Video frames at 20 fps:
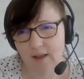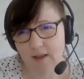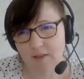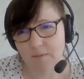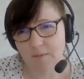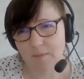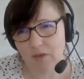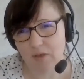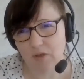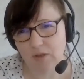
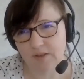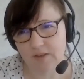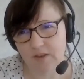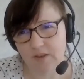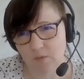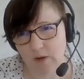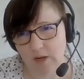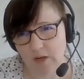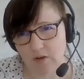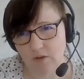the methods
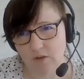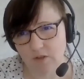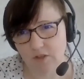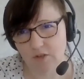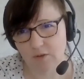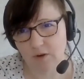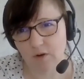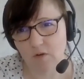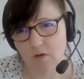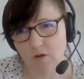that we use
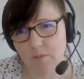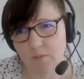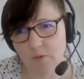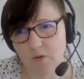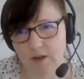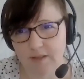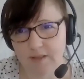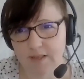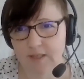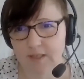to
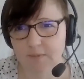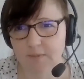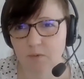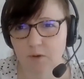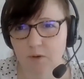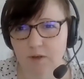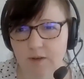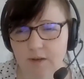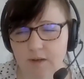incorporate these more